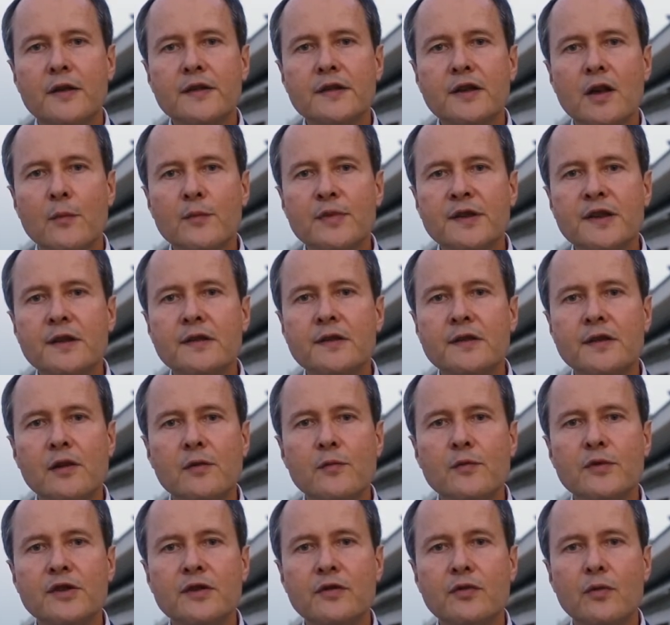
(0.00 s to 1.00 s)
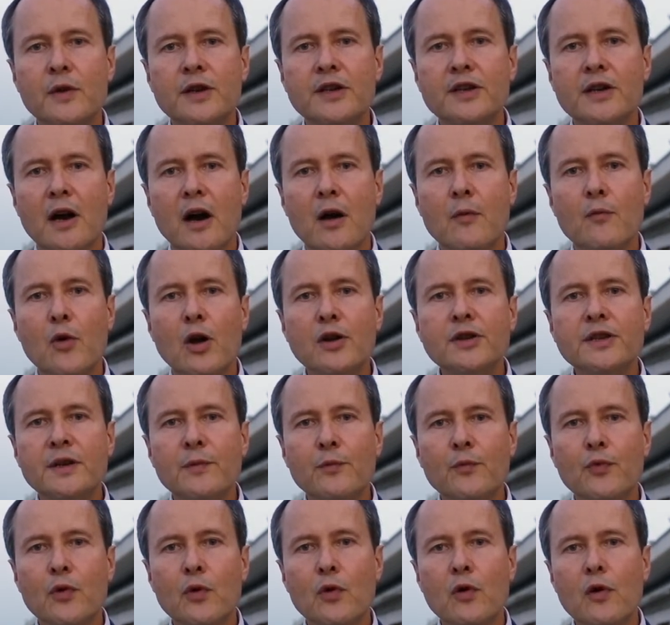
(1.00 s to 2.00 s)
some systems which are
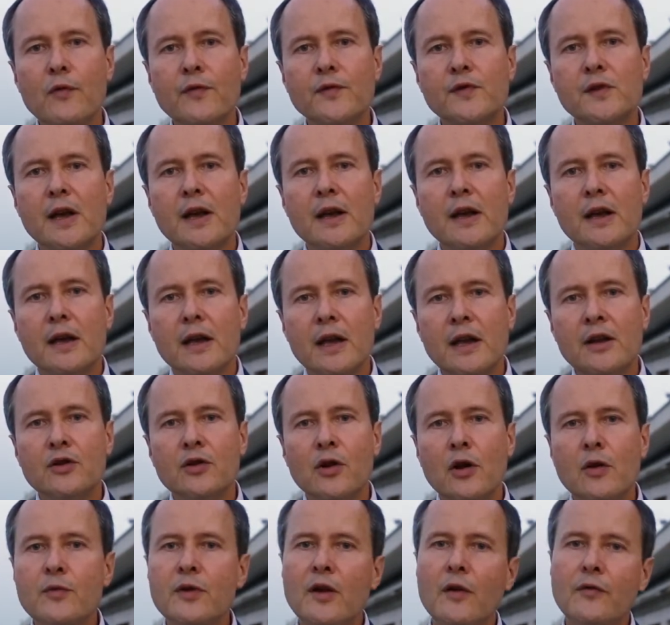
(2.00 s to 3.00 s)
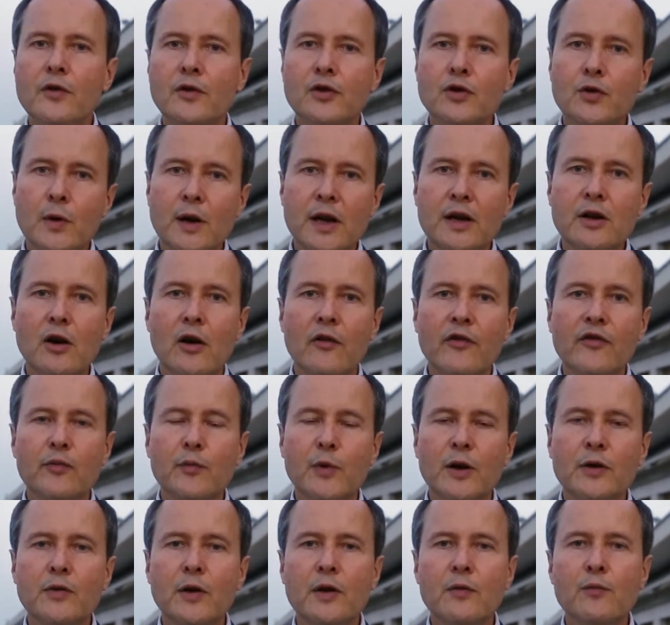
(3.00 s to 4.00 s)
much improved in terms of the trade-offs
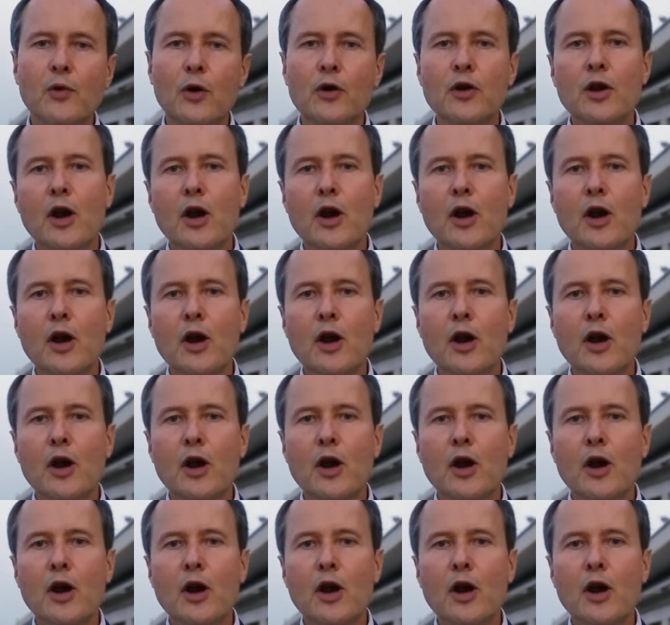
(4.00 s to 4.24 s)
between